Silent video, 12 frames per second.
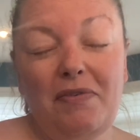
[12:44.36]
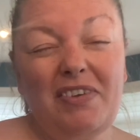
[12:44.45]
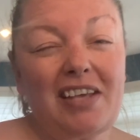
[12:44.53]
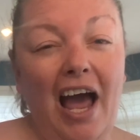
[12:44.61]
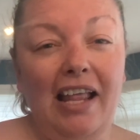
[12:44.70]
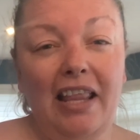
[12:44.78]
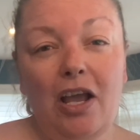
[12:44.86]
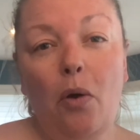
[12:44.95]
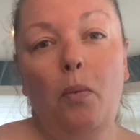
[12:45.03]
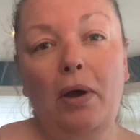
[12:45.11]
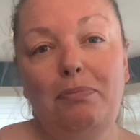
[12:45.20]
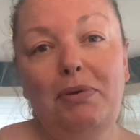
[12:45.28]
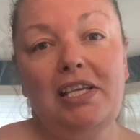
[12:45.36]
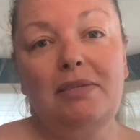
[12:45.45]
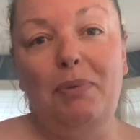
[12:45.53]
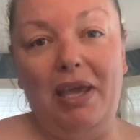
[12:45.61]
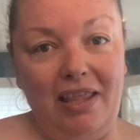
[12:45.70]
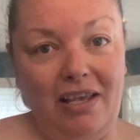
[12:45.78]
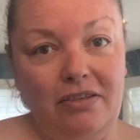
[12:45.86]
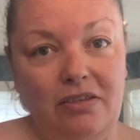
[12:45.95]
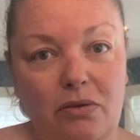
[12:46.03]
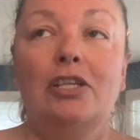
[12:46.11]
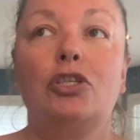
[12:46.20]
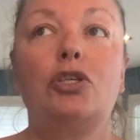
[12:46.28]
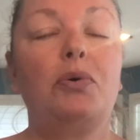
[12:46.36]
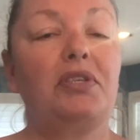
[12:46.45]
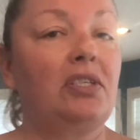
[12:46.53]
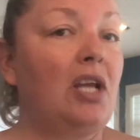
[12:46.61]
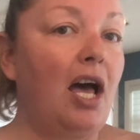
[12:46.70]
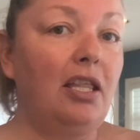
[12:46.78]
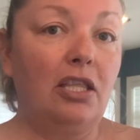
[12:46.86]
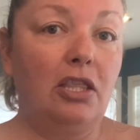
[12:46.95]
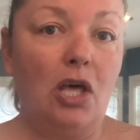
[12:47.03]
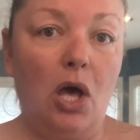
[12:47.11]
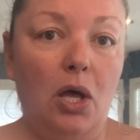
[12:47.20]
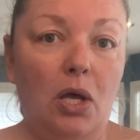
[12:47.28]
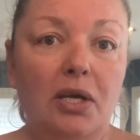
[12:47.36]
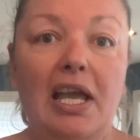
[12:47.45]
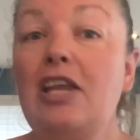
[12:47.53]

It's kind of like a one-piece bathing suit, so it's not a thong,